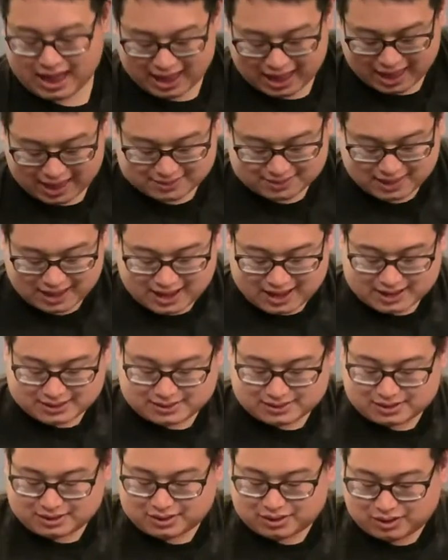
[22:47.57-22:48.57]
And
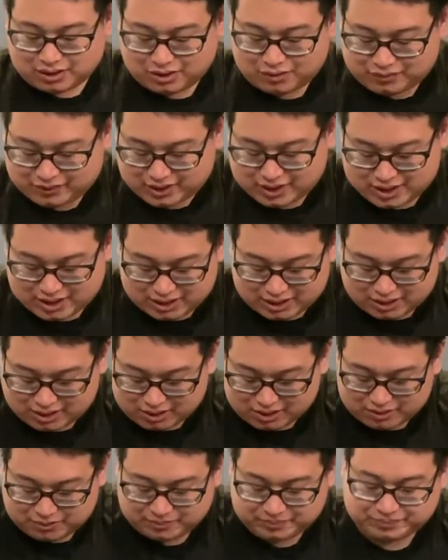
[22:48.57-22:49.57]
then over
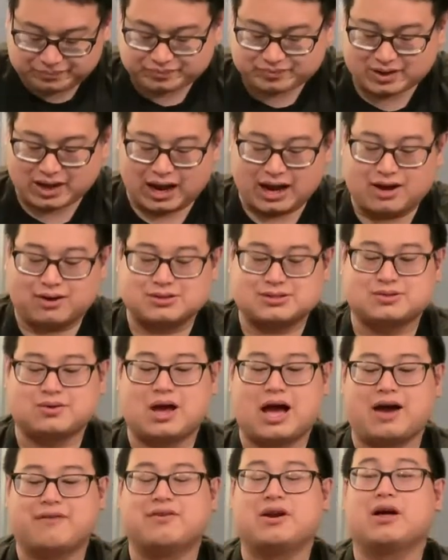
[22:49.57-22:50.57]
here, I also
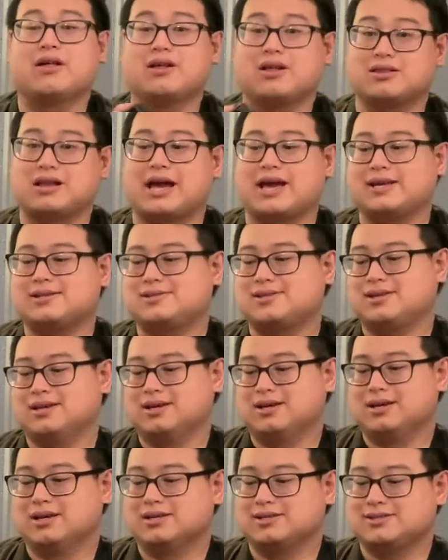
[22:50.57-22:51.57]
have another light.
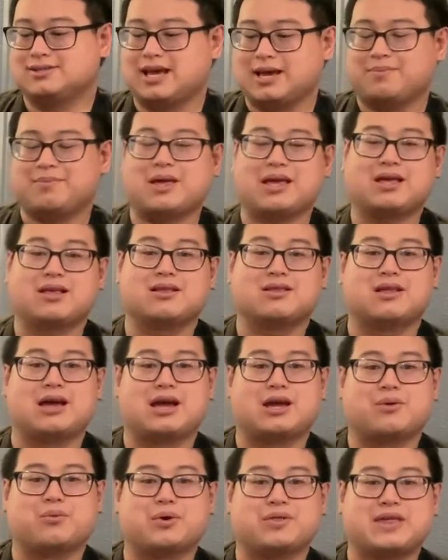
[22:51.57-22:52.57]
Same thing
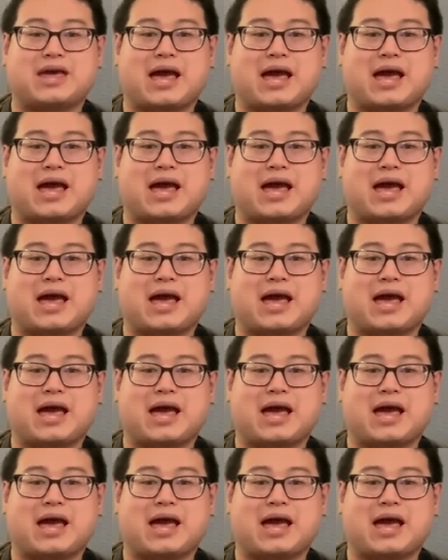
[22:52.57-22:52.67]
like with the